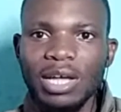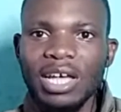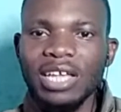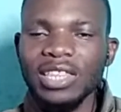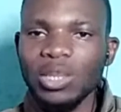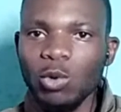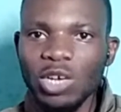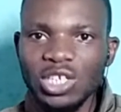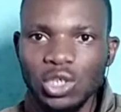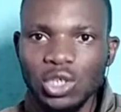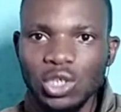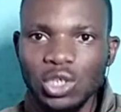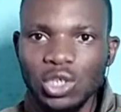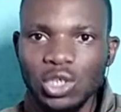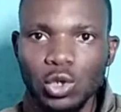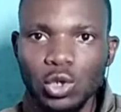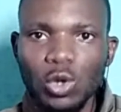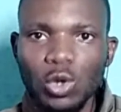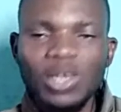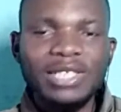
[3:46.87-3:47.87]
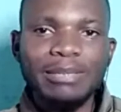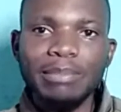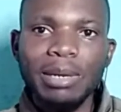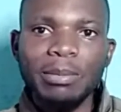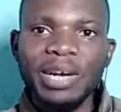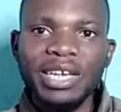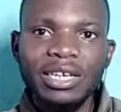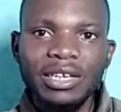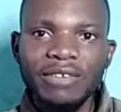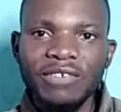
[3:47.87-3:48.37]
There was no
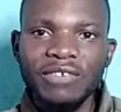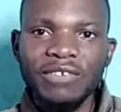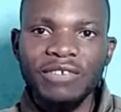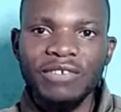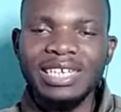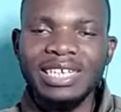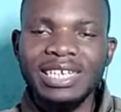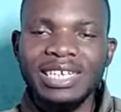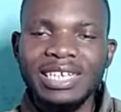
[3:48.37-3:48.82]
Zimbabwean invasion.